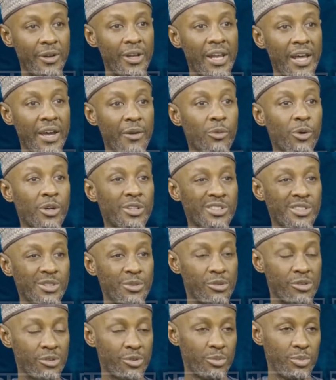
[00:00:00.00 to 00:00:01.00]
unlike what
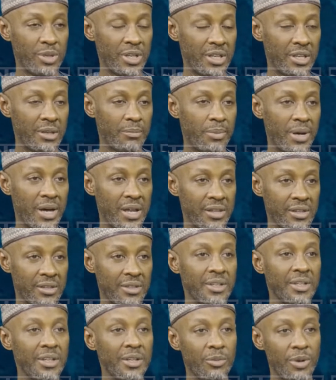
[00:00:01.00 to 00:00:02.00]
used to be in the past,
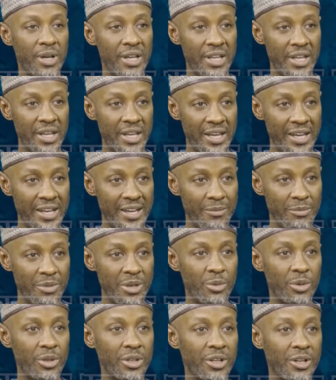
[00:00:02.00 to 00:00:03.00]
Waiting. where the enemy
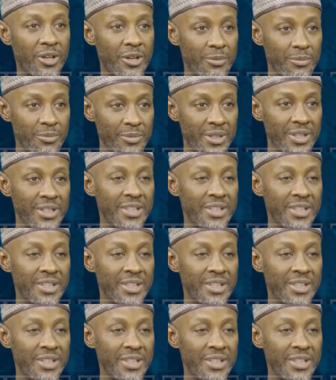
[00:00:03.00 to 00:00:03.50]
will come